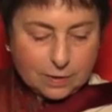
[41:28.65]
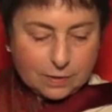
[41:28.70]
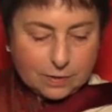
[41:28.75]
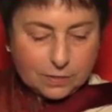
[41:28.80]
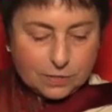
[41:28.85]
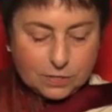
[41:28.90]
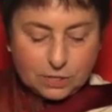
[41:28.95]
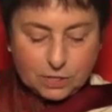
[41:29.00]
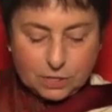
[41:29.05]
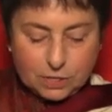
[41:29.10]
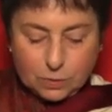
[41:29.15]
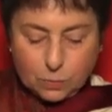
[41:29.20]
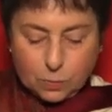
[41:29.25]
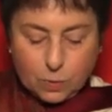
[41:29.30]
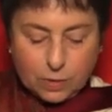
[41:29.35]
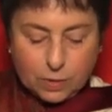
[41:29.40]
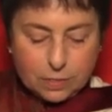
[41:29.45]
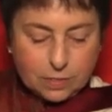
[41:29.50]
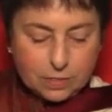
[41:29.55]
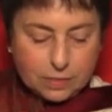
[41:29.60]
share
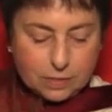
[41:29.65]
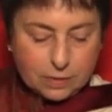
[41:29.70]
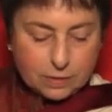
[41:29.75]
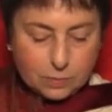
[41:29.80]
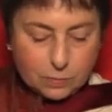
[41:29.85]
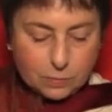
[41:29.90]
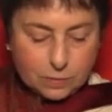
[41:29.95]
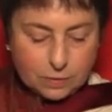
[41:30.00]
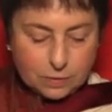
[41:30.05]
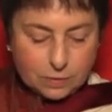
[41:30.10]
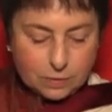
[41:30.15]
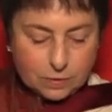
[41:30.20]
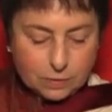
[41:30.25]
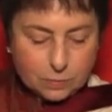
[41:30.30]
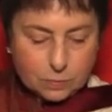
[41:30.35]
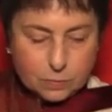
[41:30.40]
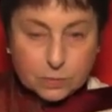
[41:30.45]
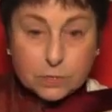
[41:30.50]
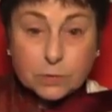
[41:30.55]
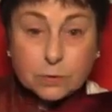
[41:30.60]
one thing with you,
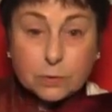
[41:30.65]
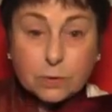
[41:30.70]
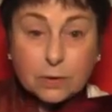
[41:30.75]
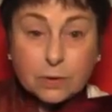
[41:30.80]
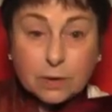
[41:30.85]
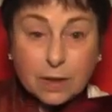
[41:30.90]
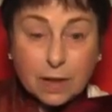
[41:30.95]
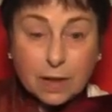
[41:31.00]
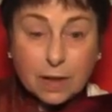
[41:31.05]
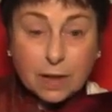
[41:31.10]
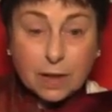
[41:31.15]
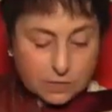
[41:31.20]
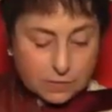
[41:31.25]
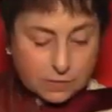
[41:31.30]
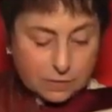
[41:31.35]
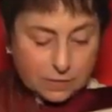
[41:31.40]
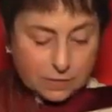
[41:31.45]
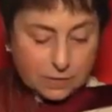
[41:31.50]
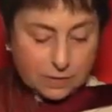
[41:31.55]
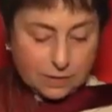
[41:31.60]
which
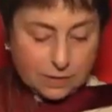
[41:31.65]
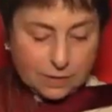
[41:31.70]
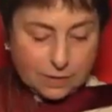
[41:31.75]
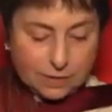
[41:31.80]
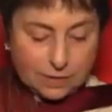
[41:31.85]
actually